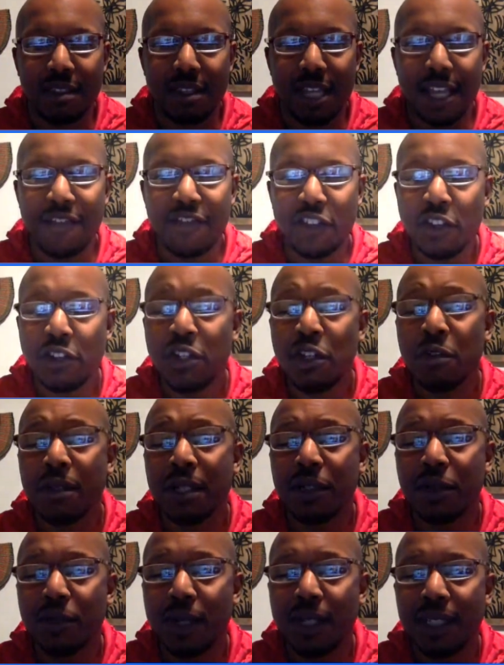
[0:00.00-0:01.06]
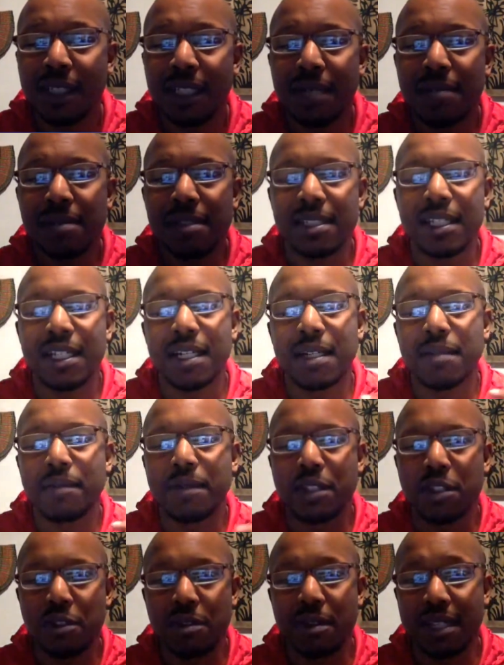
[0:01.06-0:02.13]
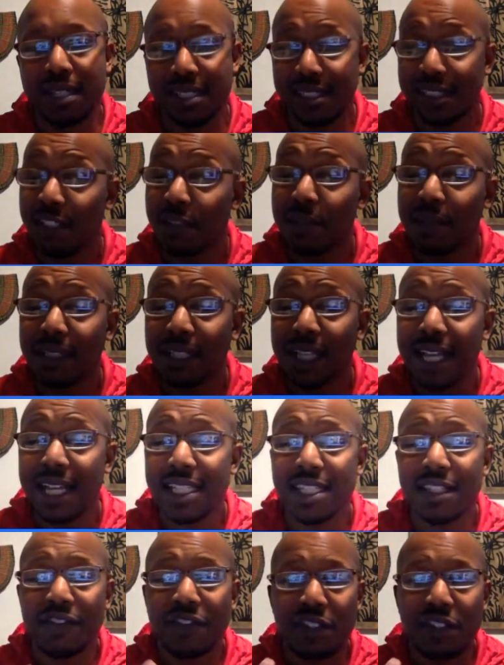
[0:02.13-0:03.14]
If you do it in one lump sum, you it's a little bit less.